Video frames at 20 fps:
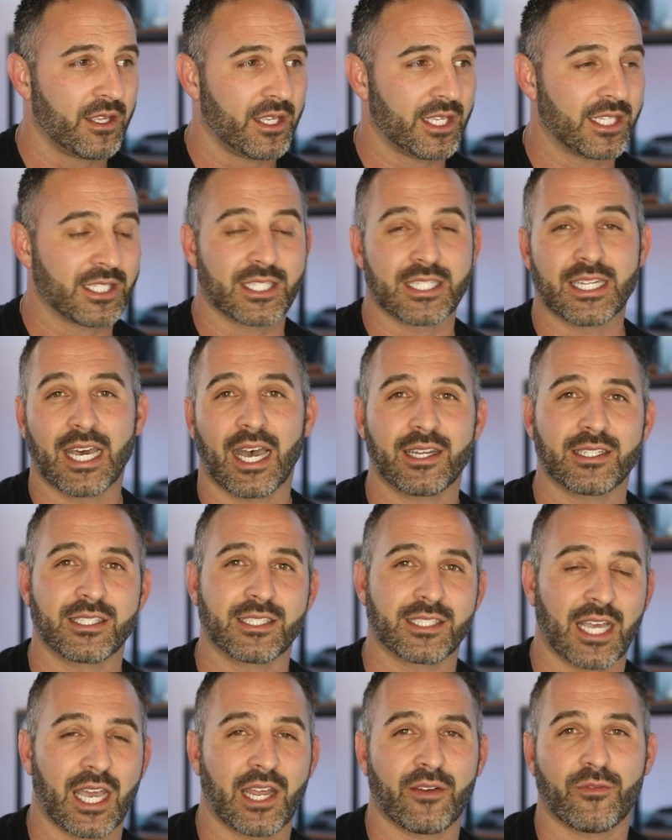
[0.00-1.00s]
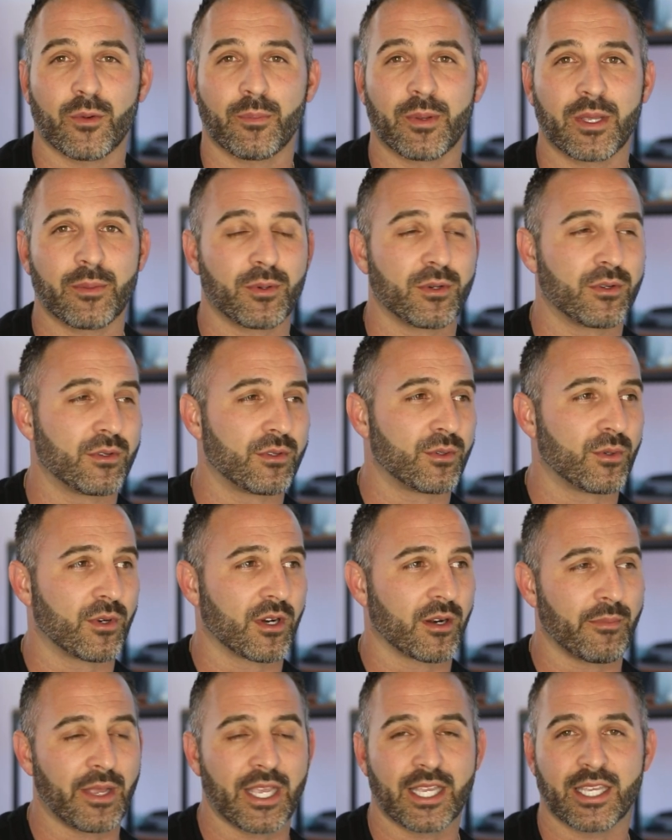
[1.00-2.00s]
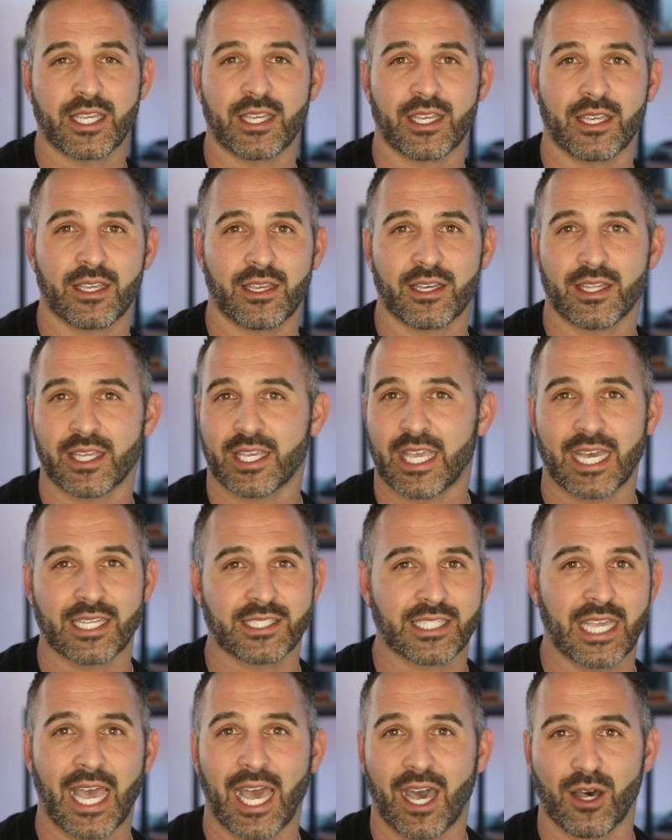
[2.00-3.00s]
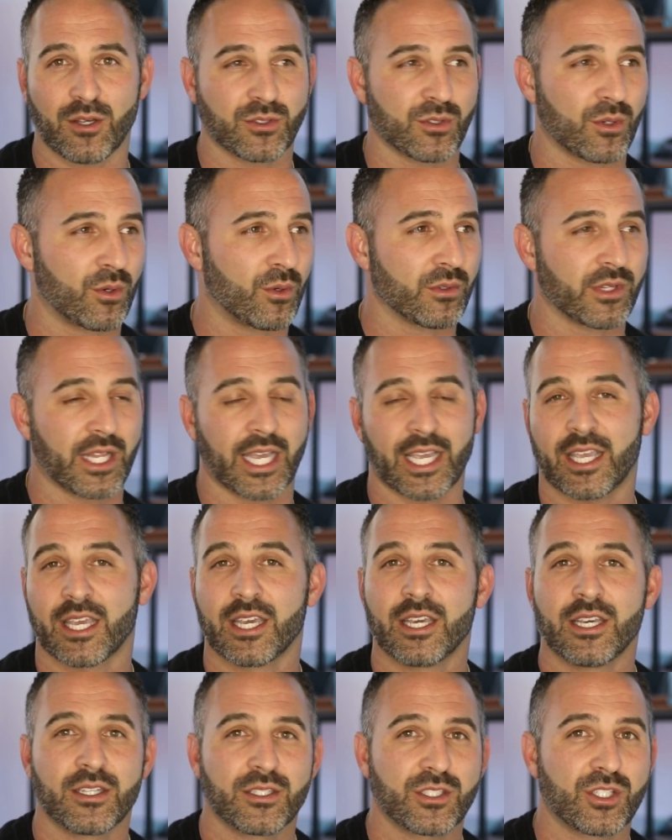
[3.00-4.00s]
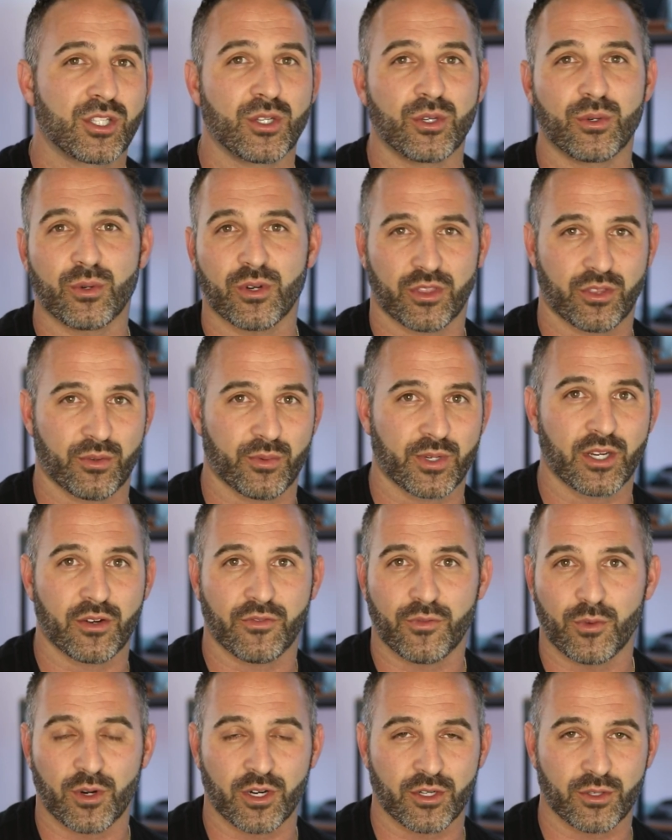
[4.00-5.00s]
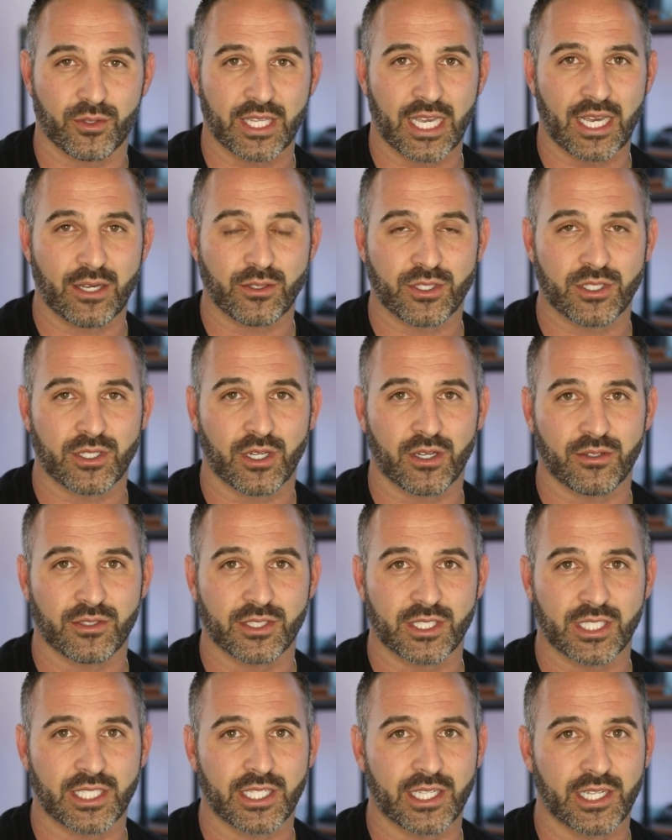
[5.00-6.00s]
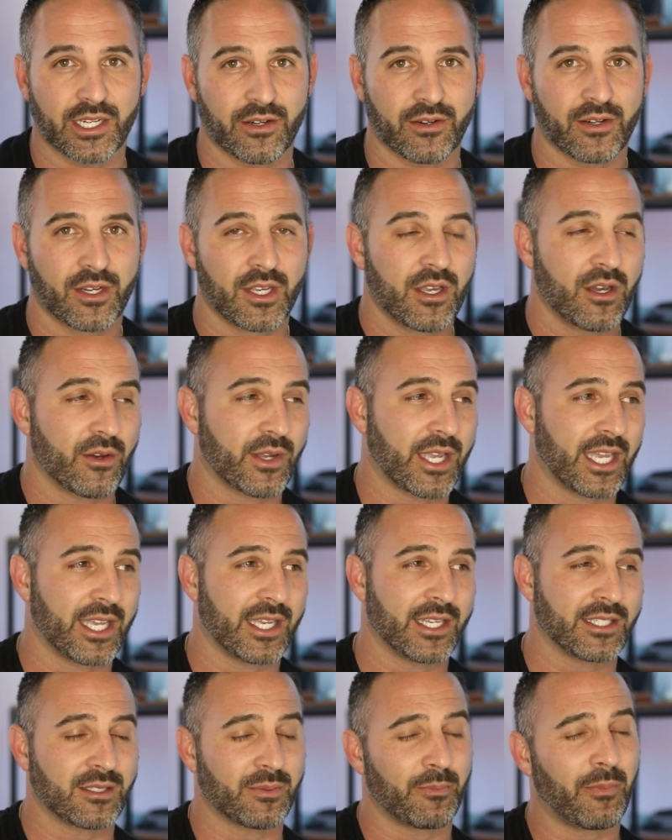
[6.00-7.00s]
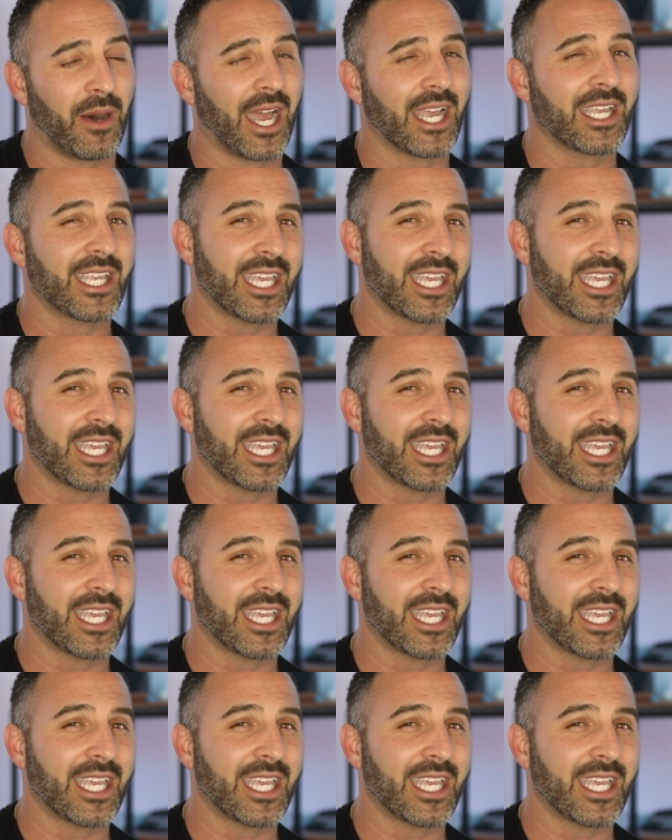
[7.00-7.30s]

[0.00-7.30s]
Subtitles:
is not designed for people who are making, like, as a household, like $200,000 or $300,000 or $400,000 a year. Okay, it's by